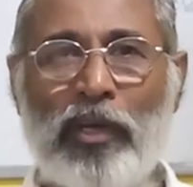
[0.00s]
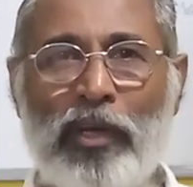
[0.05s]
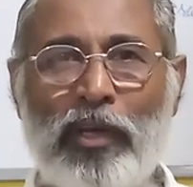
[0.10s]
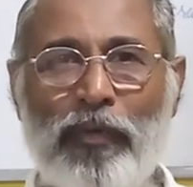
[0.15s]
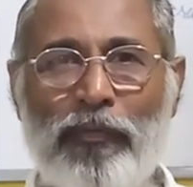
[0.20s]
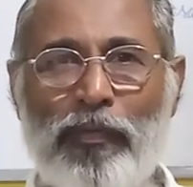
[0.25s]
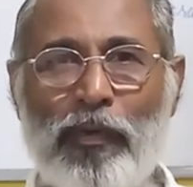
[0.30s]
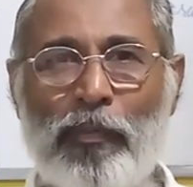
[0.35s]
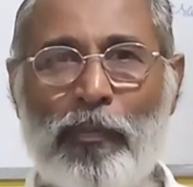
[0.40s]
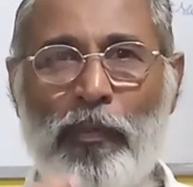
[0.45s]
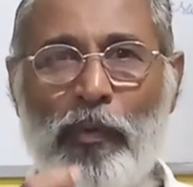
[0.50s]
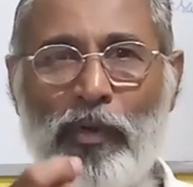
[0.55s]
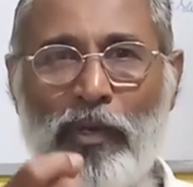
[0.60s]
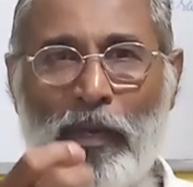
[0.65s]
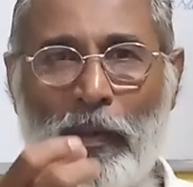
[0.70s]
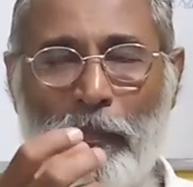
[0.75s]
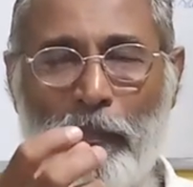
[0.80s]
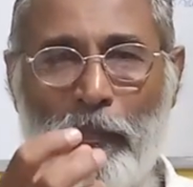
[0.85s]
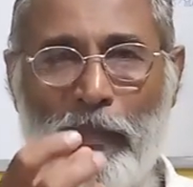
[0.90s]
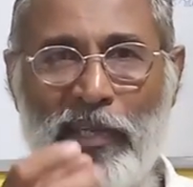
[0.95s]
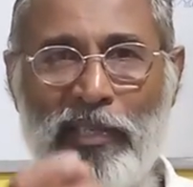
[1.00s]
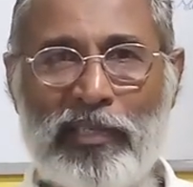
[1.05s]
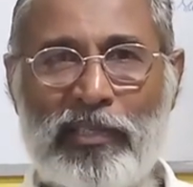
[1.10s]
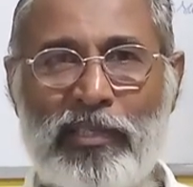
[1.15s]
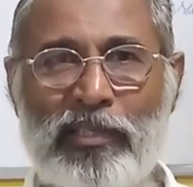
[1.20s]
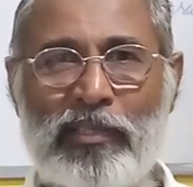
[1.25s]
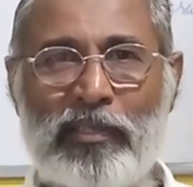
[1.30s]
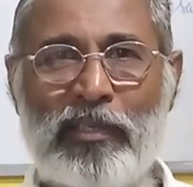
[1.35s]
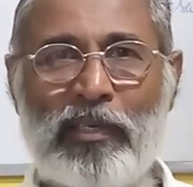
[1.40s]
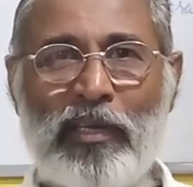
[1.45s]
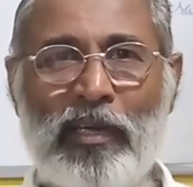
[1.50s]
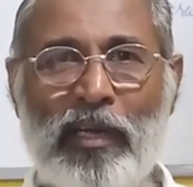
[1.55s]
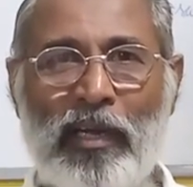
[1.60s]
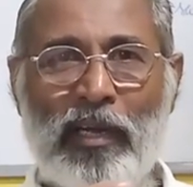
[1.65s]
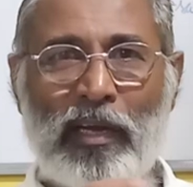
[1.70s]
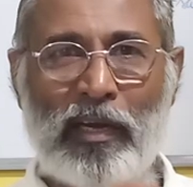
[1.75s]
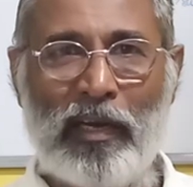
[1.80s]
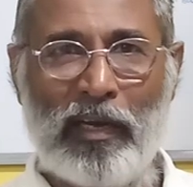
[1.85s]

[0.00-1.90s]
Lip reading: If you put a pulse,